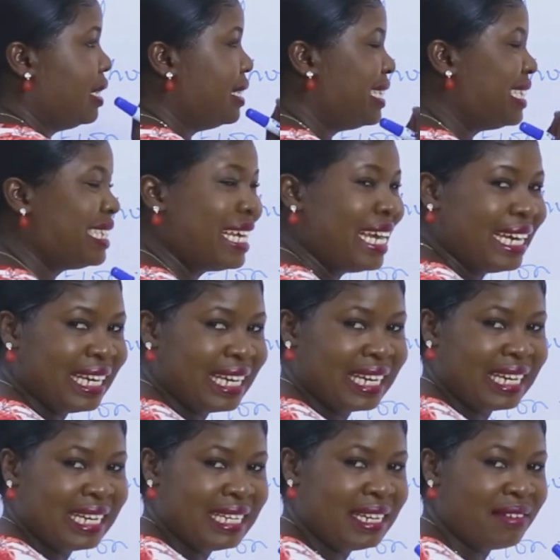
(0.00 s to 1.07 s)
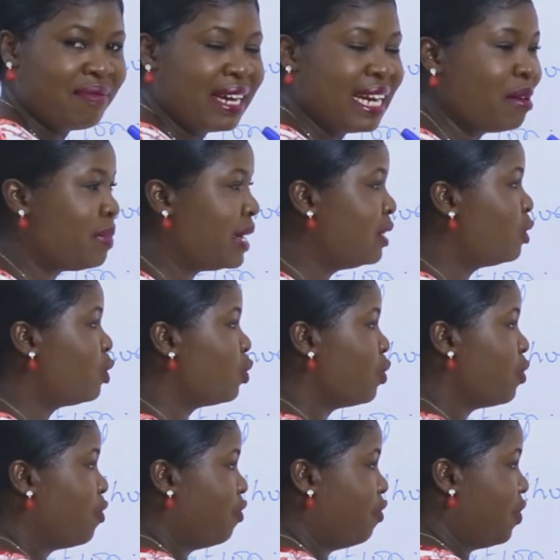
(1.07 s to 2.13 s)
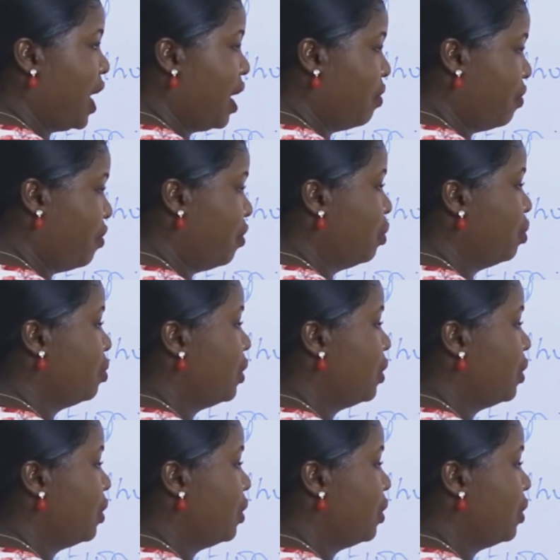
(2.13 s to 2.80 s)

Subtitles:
is 10 divided by 2, 5.